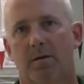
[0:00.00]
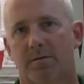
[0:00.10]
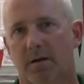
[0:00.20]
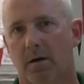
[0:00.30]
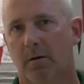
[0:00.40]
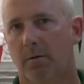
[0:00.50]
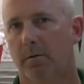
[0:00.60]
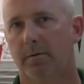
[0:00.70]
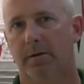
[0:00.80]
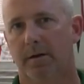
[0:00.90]

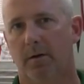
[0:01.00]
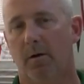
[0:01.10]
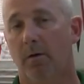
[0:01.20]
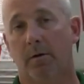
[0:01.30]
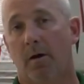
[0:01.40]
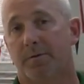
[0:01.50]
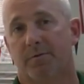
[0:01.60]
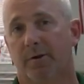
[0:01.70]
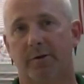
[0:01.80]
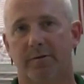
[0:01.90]
So, you know, all in all, it
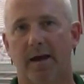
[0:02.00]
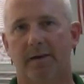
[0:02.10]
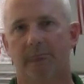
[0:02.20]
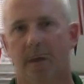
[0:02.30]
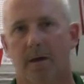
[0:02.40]
was a really good day.